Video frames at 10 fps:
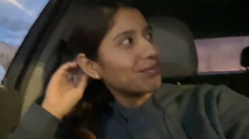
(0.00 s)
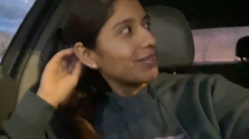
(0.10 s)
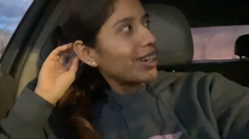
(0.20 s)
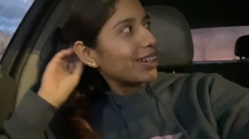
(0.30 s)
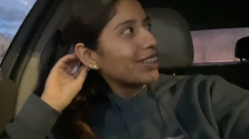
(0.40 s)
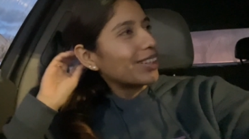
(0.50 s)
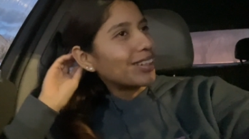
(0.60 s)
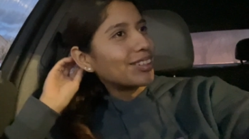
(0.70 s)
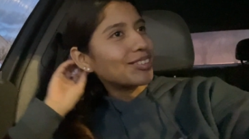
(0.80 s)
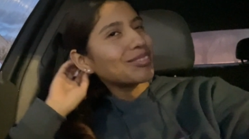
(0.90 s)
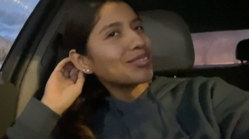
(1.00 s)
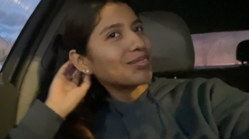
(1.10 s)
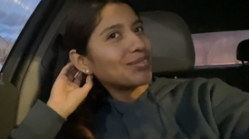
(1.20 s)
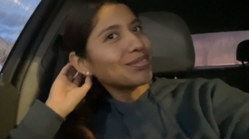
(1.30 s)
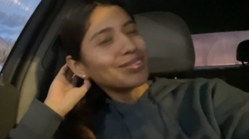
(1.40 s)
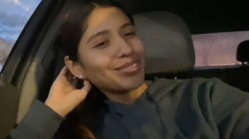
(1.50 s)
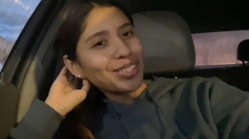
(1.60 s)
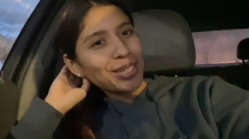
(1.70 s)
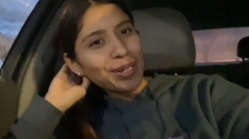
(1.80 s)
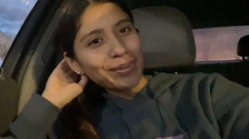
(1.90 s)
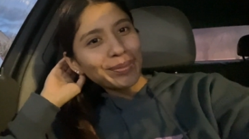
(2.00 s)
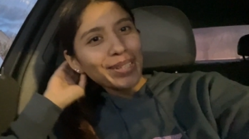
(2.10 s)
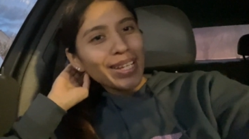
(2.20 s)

anything, you know.